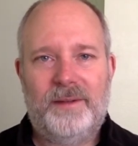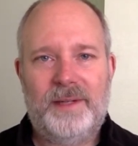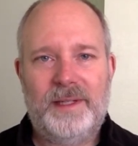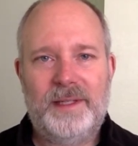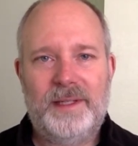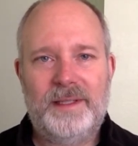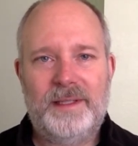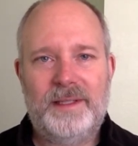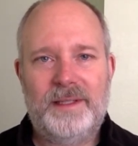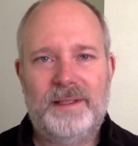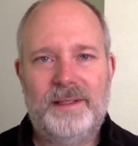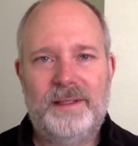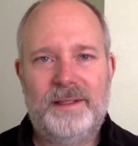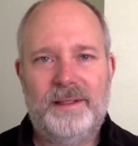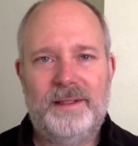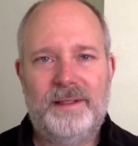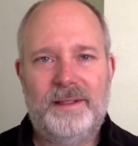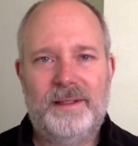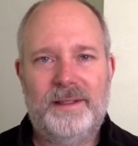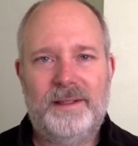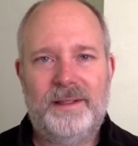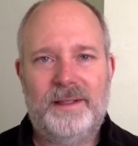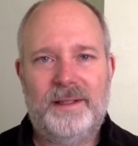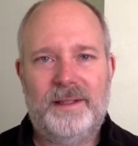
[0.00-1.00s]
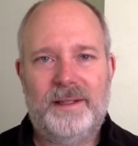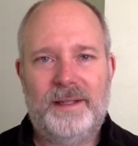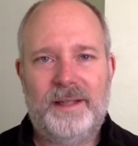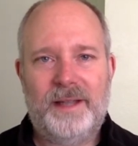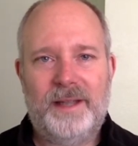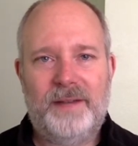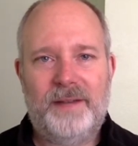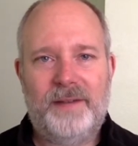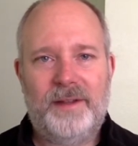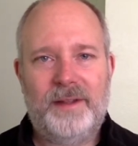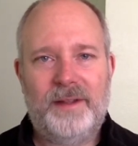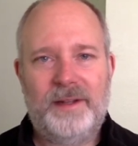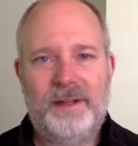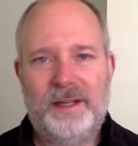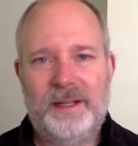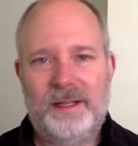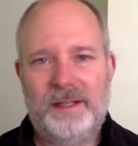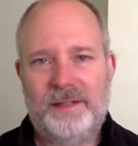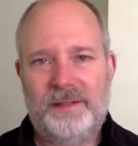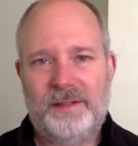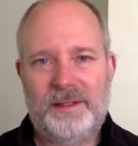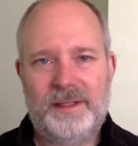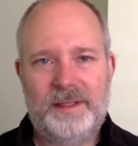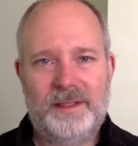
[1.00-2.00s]
Whereas a lot of other
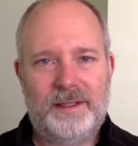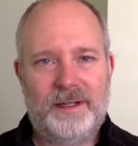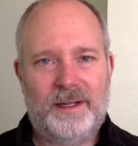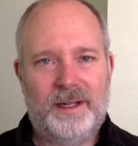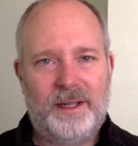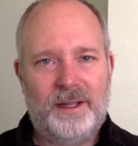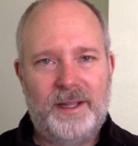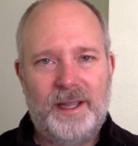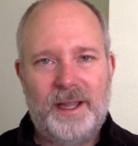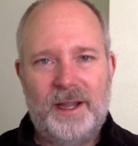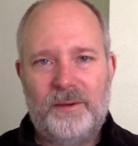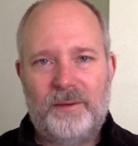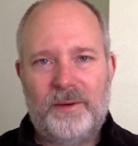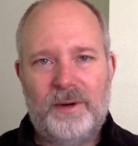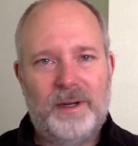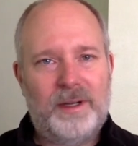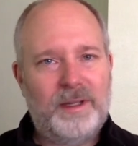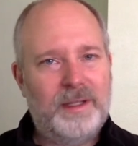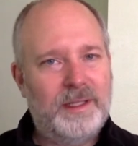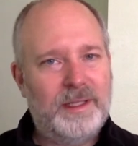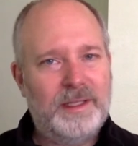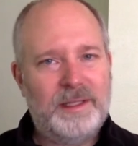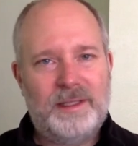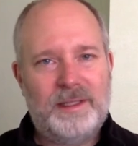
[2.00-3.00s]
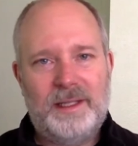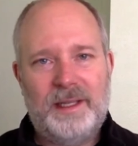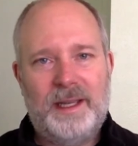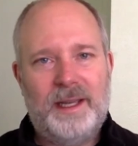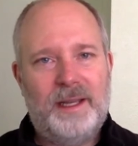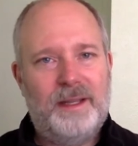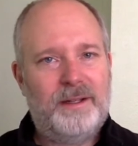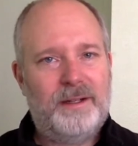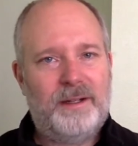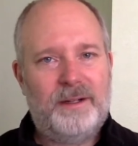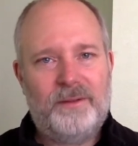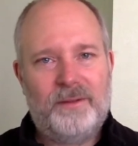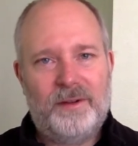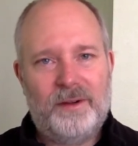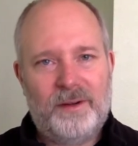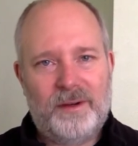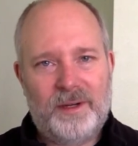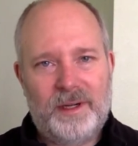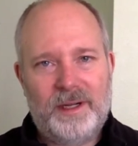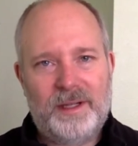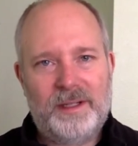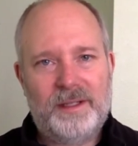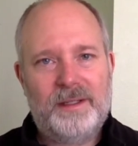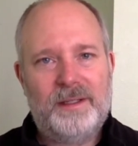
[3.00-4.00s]
countries are like, yeah, we're all in this together, of
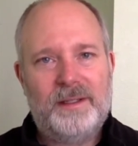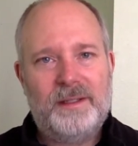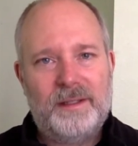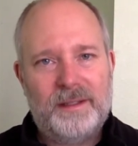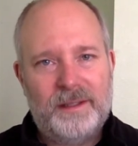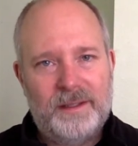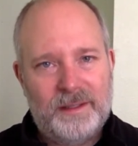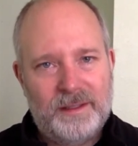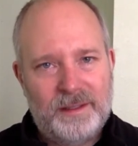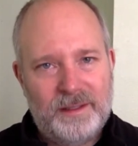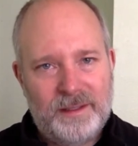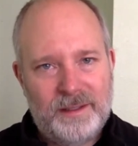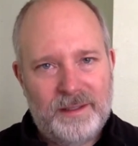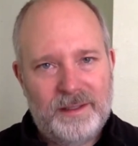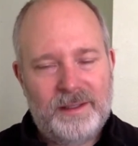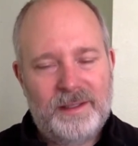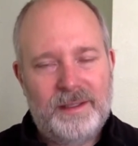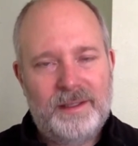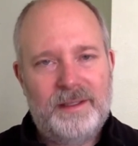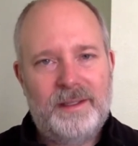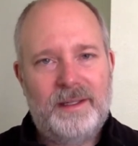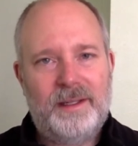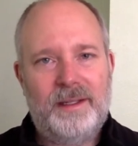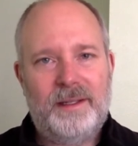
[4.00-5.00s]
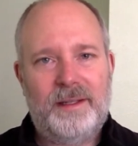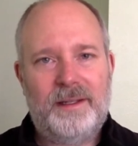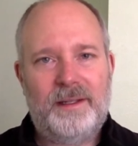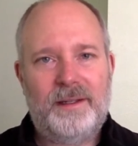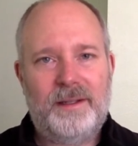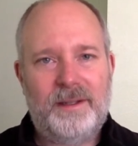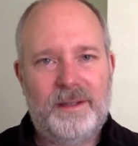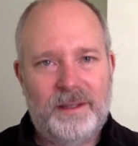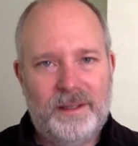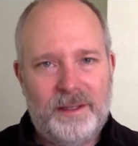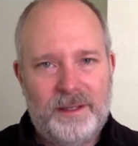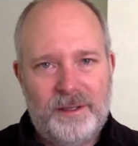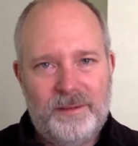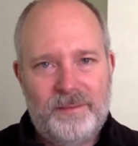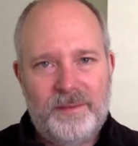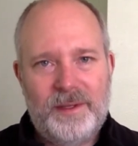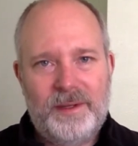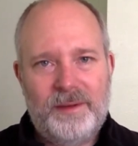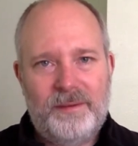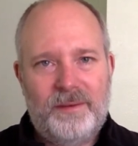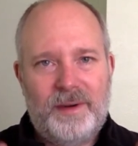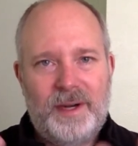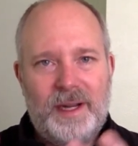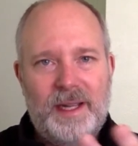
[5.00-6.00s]
course. This is a
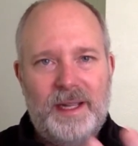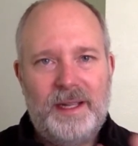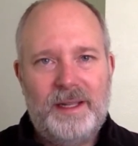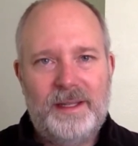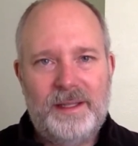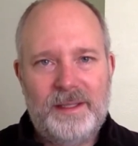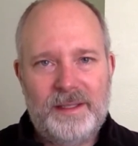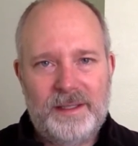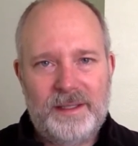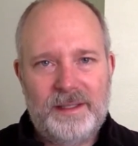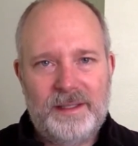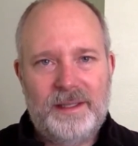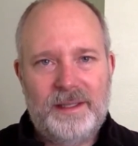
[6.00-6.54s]
human right.